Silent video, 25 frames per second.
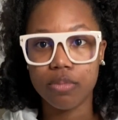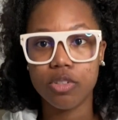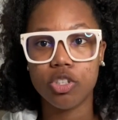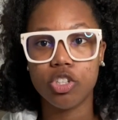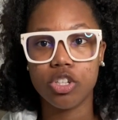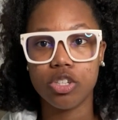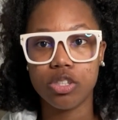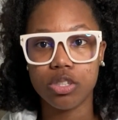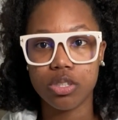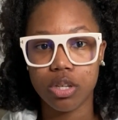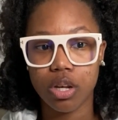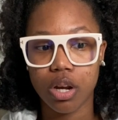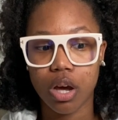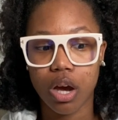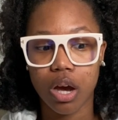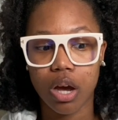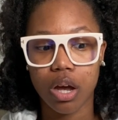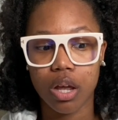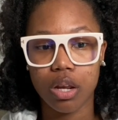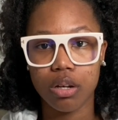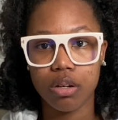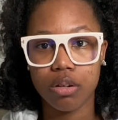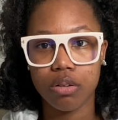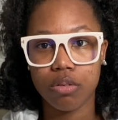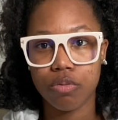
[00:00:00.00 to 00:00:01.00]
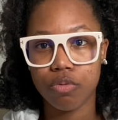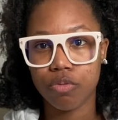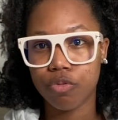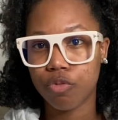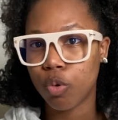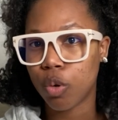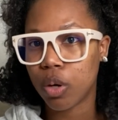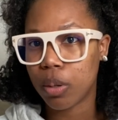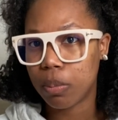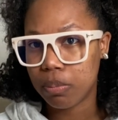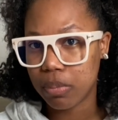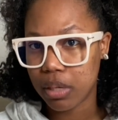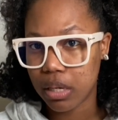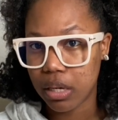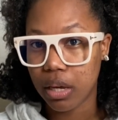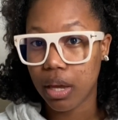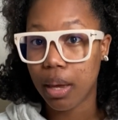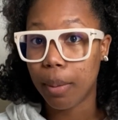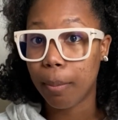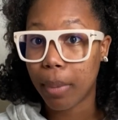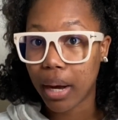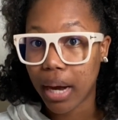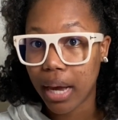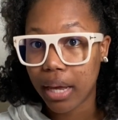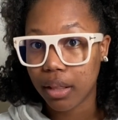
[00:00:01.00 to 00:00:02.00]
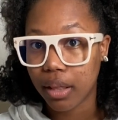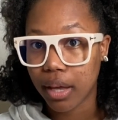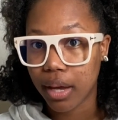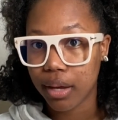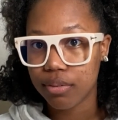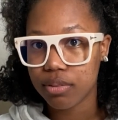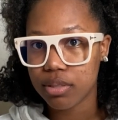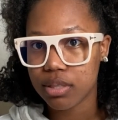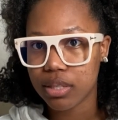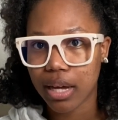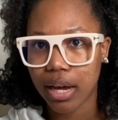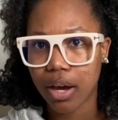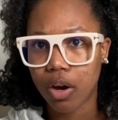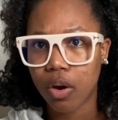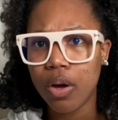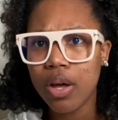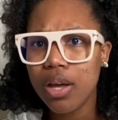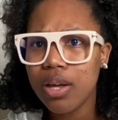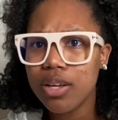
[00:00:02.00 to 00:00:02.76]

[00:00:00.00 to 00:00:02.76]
just not for me and my lifestyle.